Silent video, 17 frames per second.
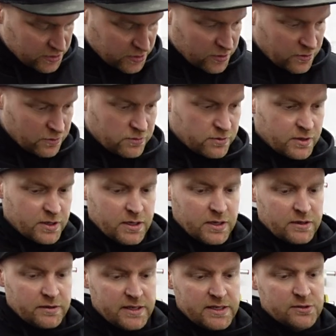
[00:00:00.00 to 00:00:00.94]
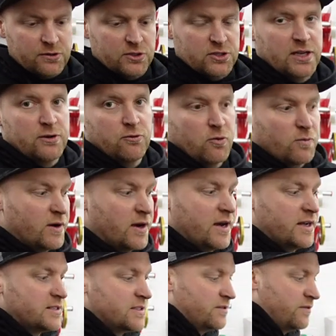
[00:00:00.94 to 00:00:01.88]
So these are all genuine
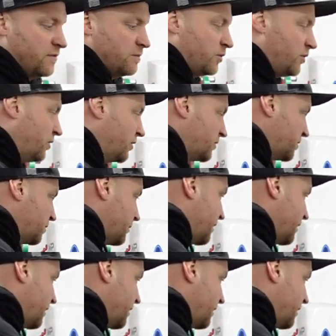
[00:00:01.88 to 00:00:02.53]
parts from Porsche as